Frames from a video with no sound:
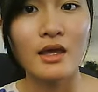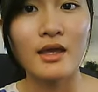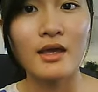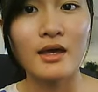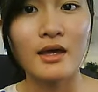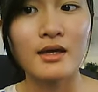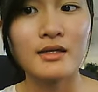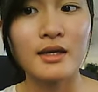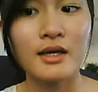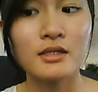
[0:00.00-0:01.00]

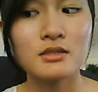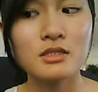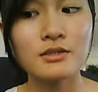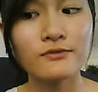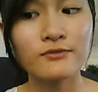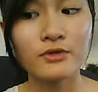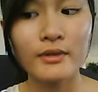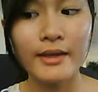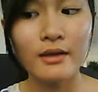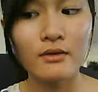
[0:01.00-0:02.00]
and I didn't feel
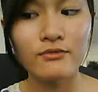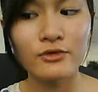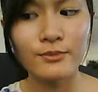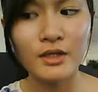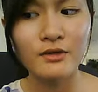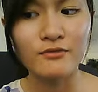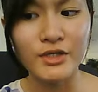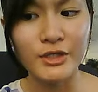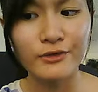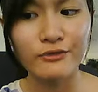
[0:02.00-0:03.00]
like filming a
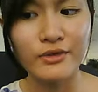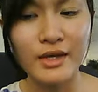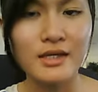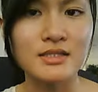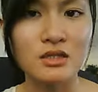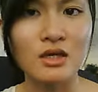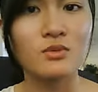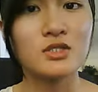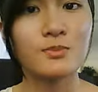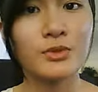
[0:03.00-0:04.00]
video for that because I thought
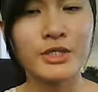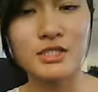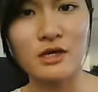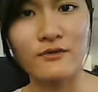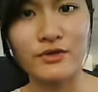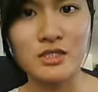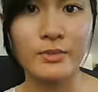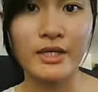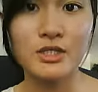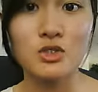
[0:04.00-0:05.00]
it was pretty
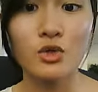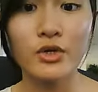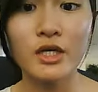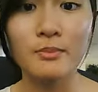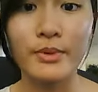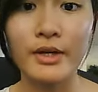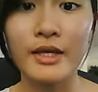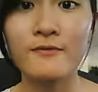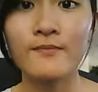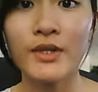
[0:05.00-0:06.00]
self-explanatory, but